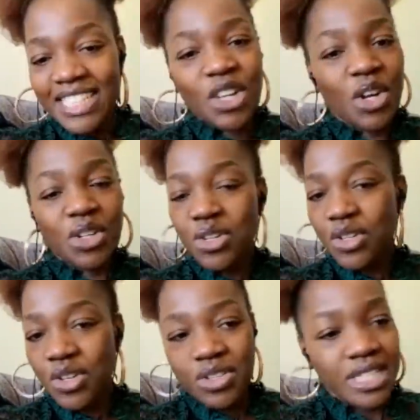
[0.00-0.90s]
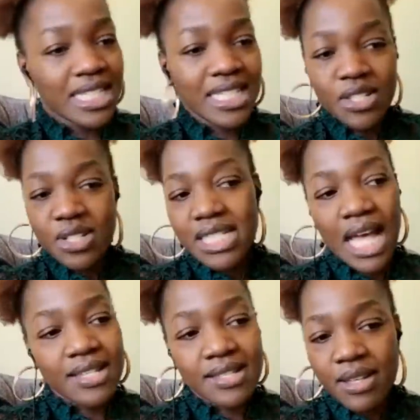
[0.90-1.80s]
No, hizi zote
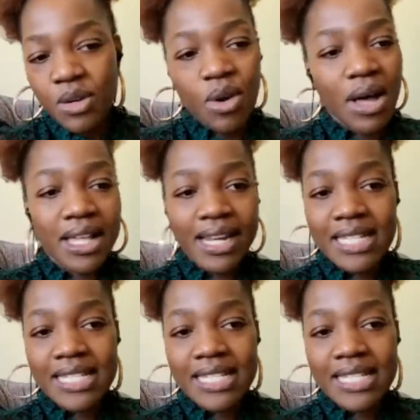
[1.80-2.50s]
hazikuwa